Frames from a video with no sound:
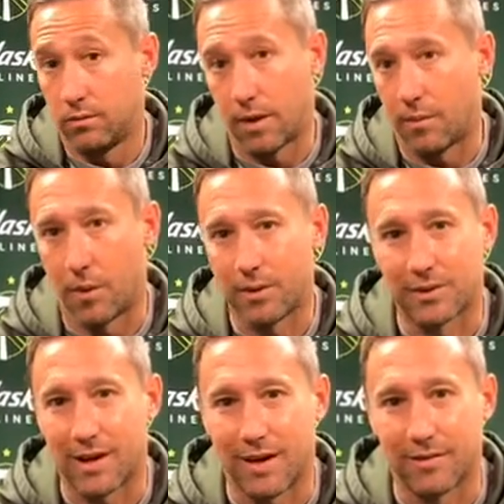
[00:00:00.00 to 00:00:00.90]
I'm
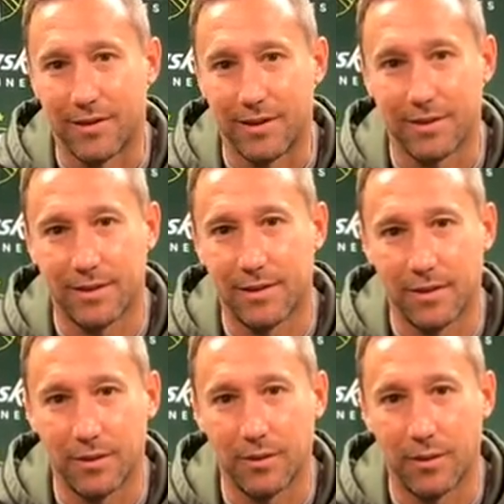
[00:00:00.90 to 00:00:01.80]
always confident,
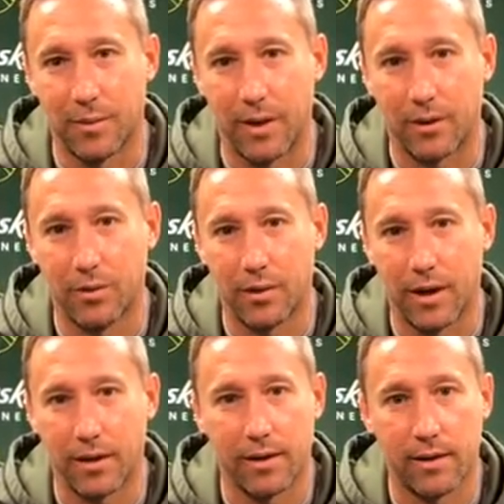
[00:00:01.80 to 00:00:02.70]
no matter who
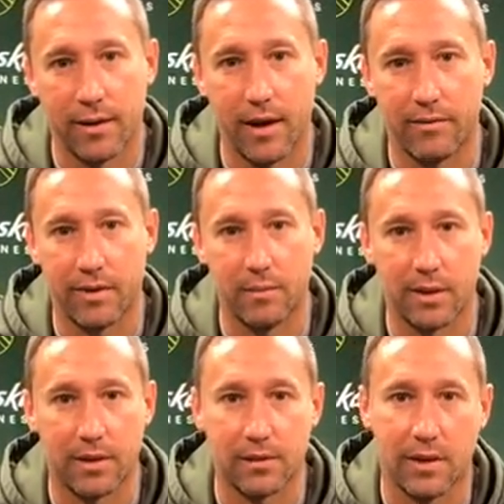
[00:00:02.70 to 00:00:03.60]
I have in,
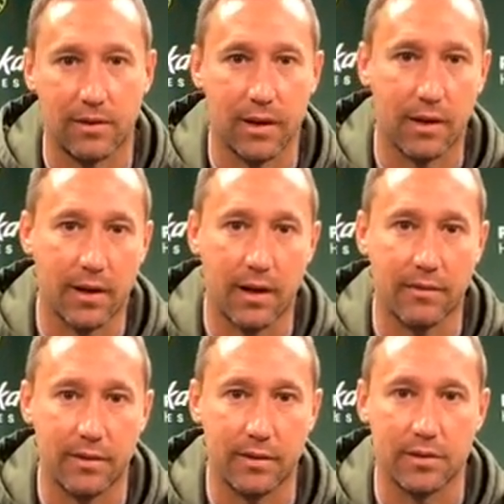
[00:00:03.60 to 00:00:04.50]
because I have a lot of
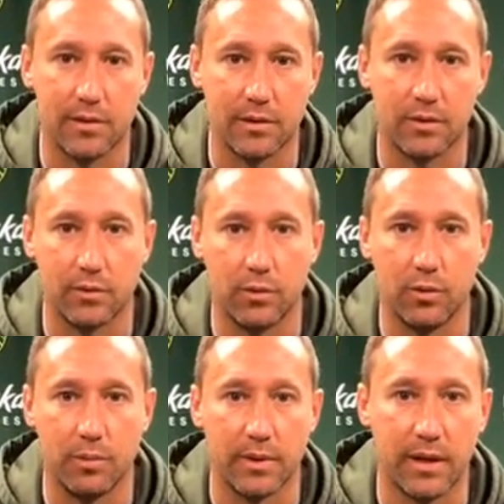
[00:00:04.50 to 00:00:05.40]
confidence in this
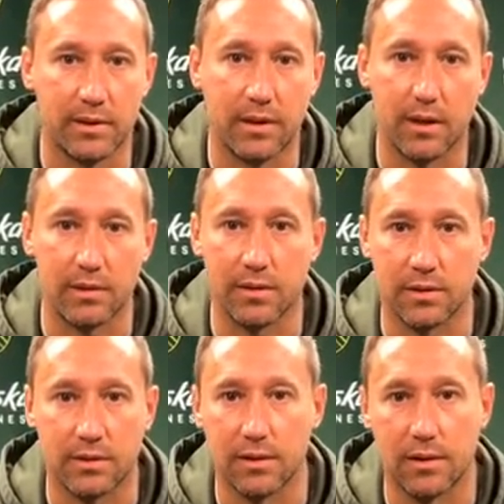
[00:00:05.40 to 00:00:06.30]
group, and that's not
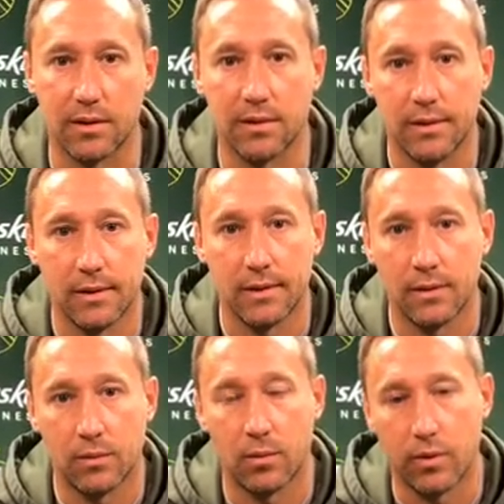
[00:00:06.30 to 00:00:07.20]
just
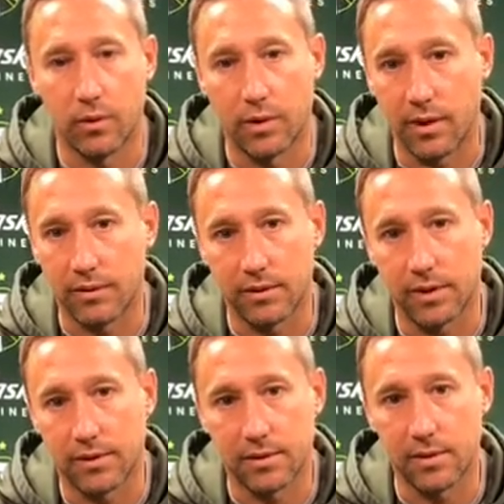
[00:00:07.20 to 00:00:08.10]
1-11,
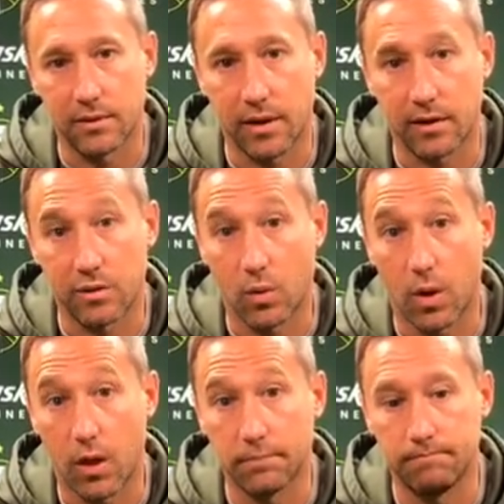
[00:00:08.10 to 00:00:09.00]
that's the entire
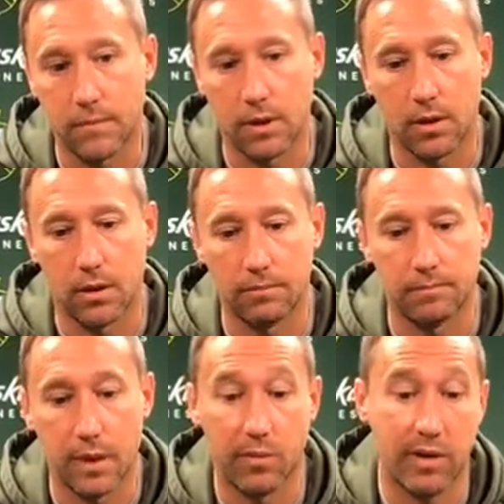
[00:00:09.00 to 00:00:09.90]
squad.
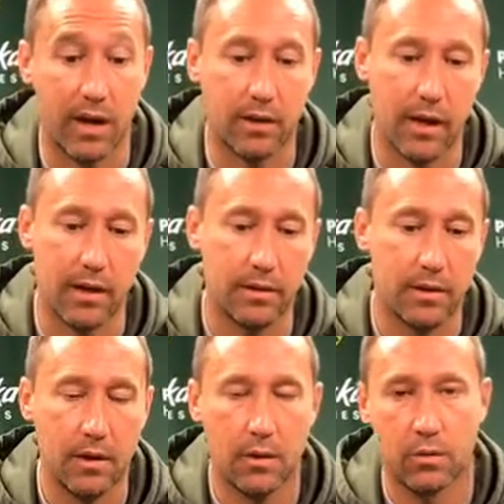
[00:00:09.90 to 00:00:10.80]
And we've gotten a lot of
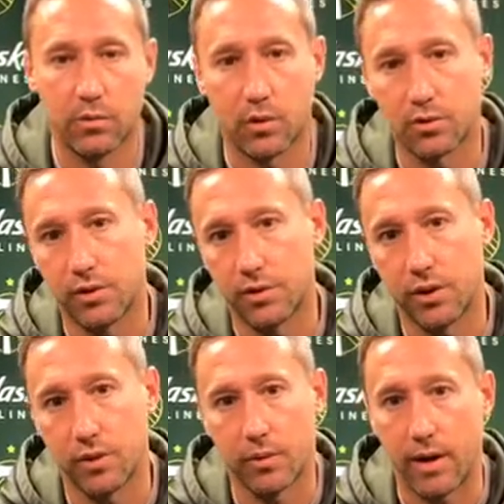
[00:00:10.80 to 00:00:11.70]
results this
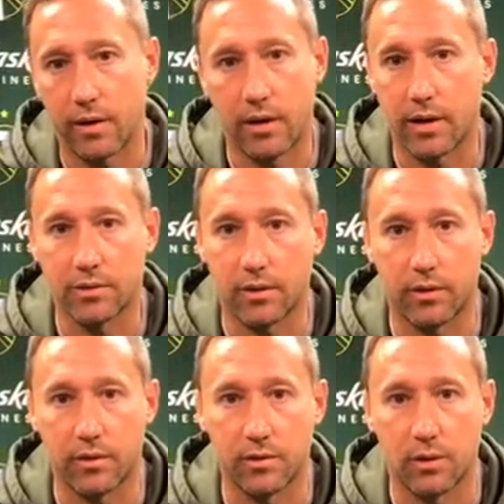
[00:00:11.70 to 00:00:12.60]
year without a lot of
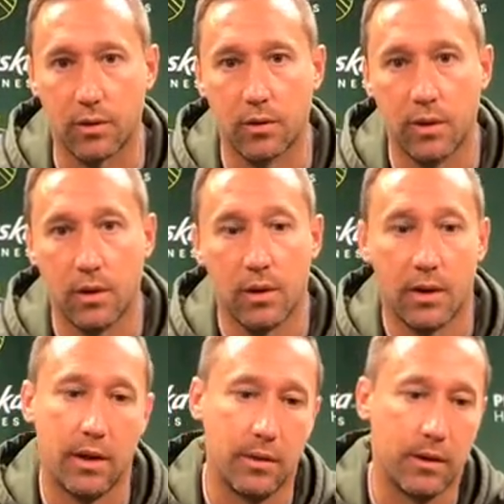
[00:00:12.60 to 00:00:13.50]
starters, so.
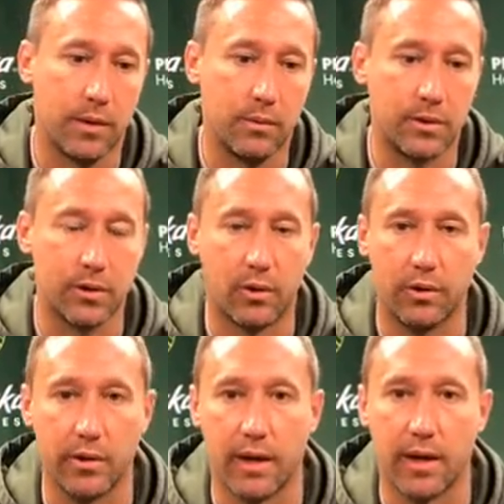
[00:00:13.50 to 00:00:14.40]
And we showed
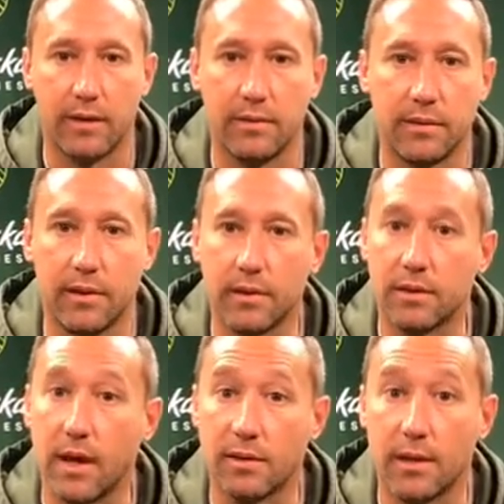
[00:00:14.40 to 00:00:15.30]
it again in this
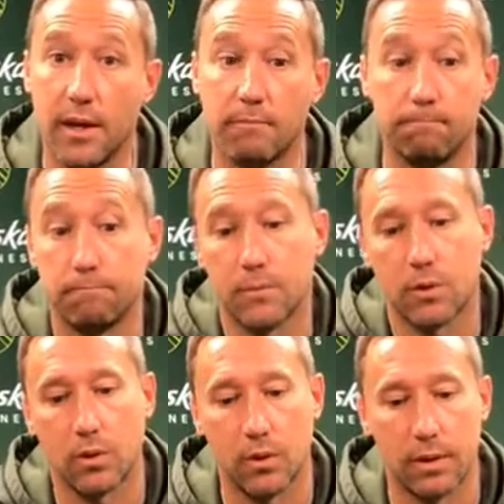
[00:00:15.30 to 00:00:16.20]
last game.
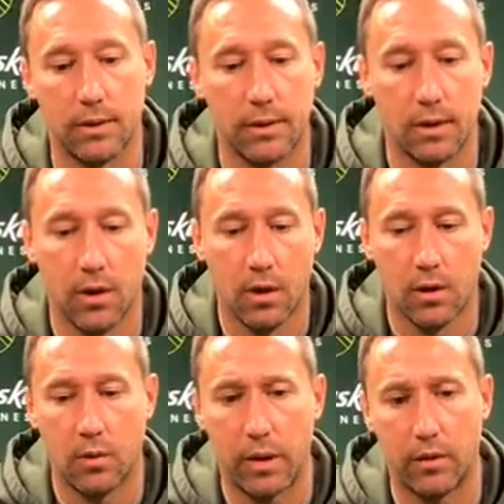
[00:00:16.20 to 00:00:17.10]
So
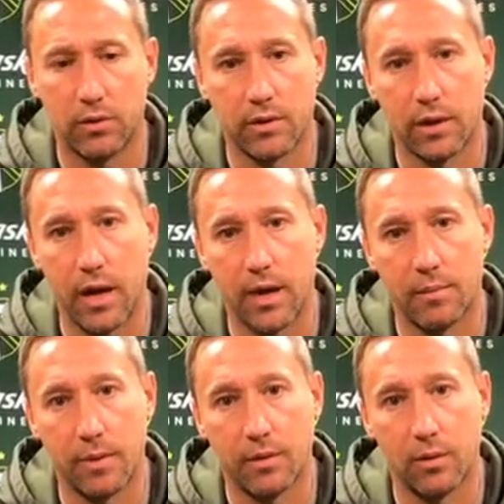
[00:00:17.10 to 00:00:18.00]
no matter who's in the
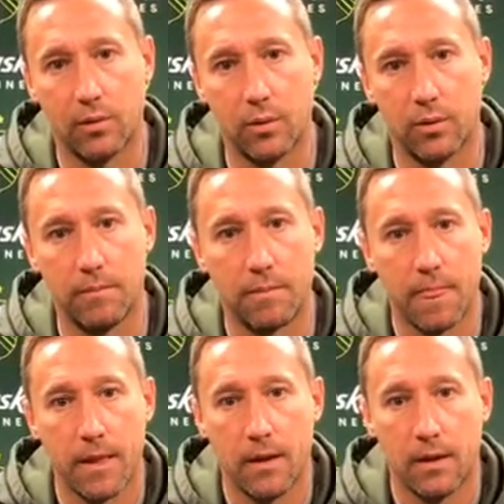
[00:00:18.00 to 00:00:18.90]
lineup, I know we'll
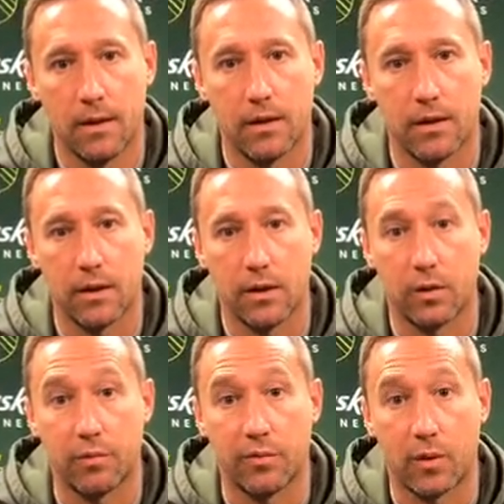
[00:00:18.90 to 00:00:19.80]
get a
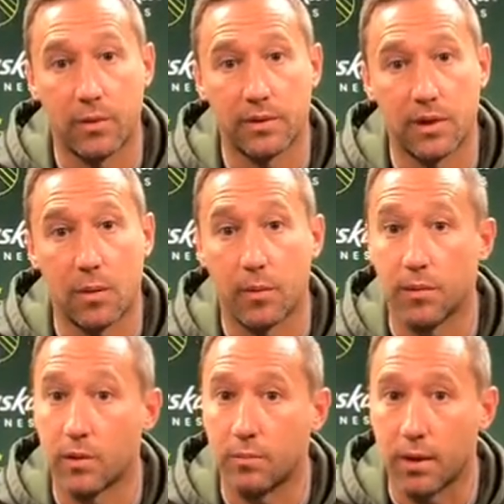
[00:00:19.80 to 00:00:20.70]
good performance and come up
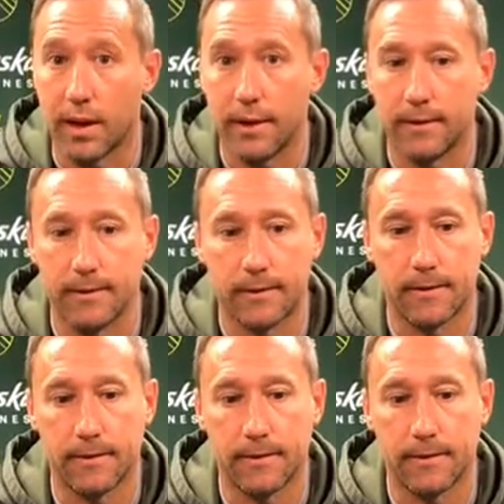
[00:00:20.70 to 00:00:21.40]
with a good plan and